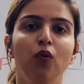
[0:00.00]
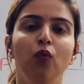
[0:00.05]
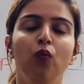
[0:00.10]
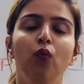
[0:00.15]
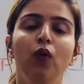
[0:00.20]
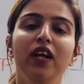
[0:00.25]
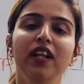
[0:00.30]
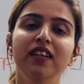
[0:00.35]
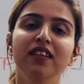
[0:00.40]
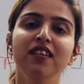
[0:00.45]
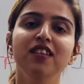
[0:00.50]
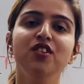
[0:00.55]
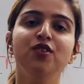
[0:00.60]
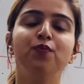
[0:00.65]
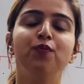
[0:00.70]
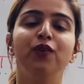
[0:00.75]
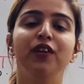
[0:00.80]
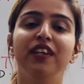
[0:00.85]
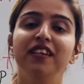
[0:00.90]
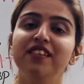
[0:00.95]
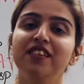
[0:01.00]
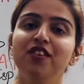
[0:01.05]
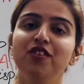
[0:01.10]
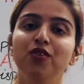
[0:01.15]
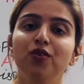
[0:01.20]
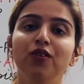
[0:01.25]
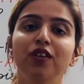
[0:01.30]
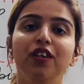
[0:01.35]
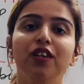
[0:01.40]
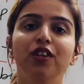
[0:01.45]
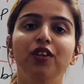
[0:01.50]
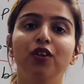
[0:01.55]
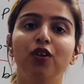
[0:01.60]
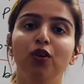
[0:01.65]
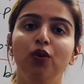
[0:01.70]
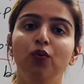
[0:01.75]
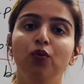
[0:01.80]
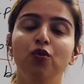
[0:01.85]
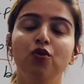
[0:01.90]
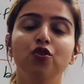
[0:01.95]
Well, this brings us to the
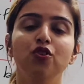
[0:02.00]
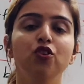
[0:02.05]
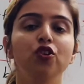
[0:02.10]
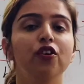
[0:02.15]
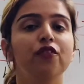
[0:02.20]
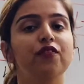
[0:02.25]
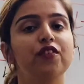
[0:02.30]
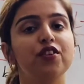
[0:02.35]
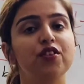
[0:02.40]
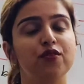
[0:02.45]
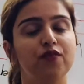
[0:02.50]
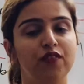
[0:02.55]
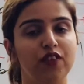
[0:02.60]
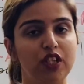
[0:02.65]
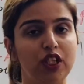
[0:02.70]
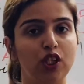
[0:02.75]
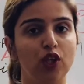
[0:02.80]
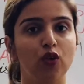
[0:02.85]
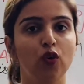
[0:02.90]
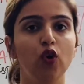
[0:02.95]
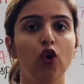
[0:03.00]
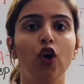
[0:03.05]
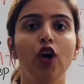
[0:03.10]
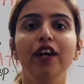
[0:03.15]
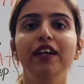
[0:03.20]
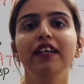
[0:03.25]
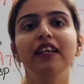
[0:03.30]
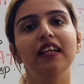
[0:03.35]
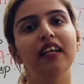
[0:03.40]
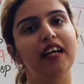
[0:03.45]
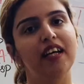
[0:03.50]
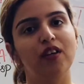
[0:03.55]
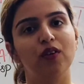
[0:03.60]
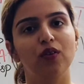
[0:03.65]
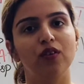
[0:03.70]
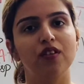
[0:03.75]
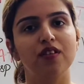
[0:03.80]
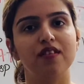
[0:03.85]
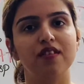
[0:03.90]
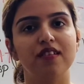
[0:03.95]
conclusion of this video on
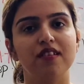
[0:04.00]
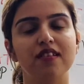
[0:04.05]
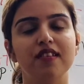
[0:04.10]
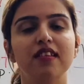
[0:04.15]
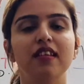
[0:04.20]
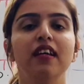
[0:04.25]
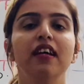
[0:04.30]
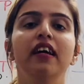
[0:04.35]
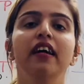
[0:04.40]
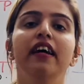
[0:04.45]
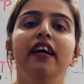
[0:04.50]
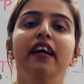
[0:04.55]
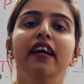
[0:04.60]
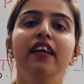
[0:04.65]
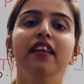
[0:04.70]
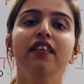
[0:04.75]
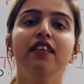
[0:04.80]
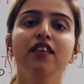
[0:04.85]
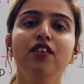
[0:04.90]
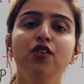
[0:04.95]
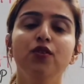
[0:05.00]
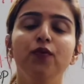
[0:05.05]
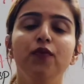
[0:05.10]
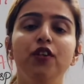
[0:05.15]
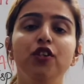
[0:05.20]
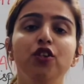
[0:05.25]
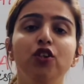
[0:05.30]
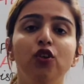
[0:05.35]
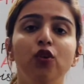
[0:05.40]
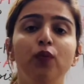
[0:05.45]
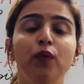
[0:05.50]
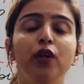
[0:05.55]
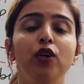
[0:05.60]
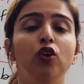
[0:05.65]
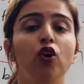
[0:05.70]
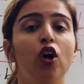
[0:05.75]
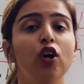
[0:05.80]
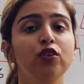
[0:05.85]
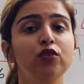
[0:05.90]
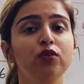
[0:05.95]
glycolysis. In this video, we
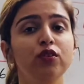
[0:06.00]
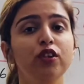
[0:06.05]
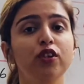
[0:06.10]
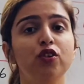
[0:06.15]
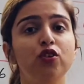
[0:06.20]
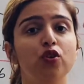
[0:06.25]
not only